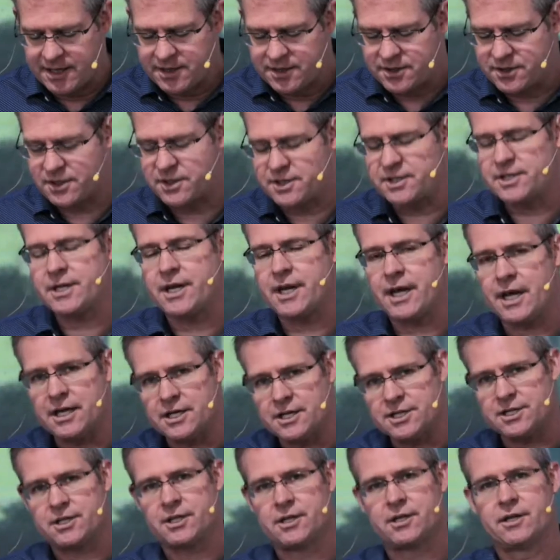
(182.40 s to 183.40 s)
to
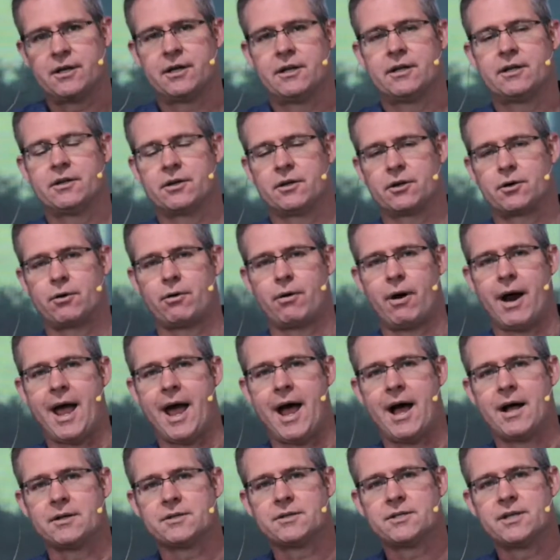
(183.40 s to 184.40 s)
teach the
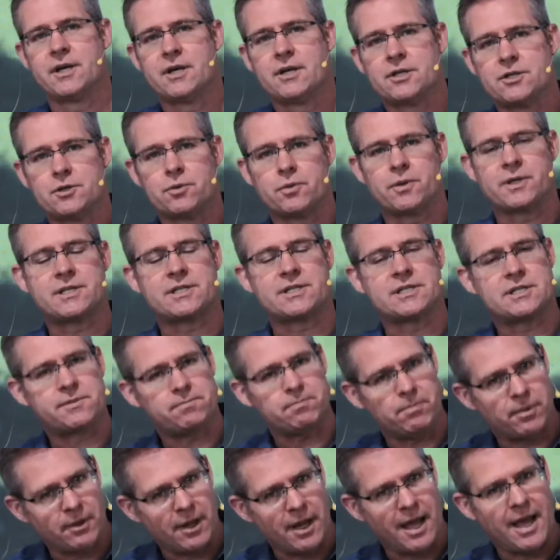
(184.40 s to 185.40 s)
crowds, to
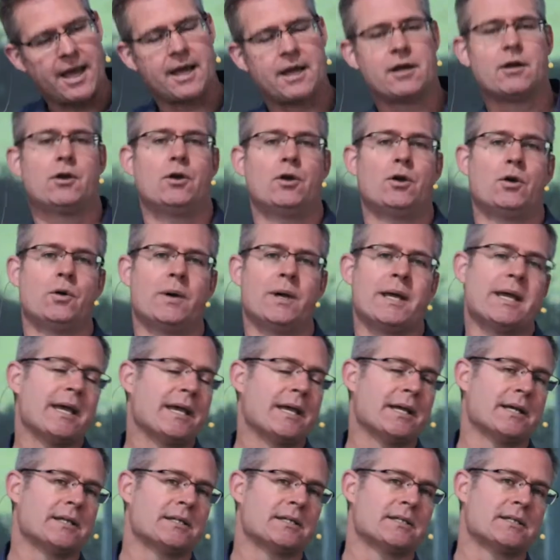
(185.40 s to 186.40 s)
explain who he
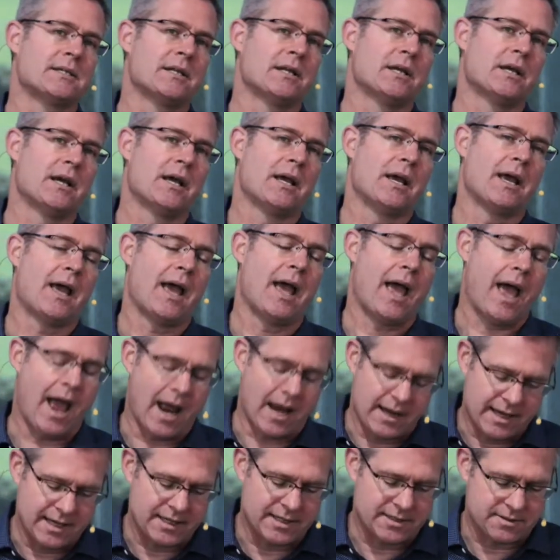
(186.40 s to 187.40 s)
is
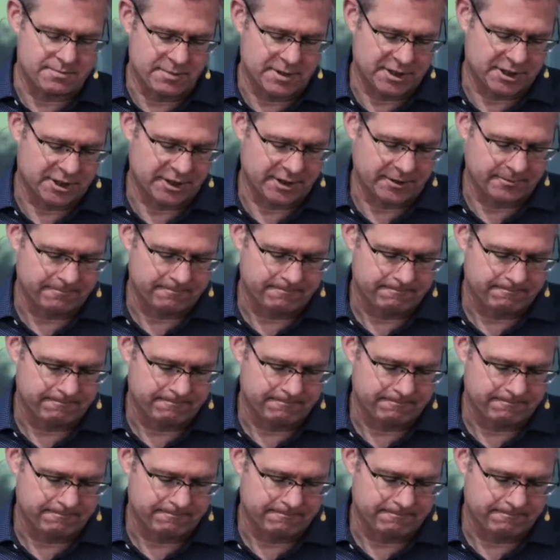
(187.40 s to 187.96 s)
and his mission.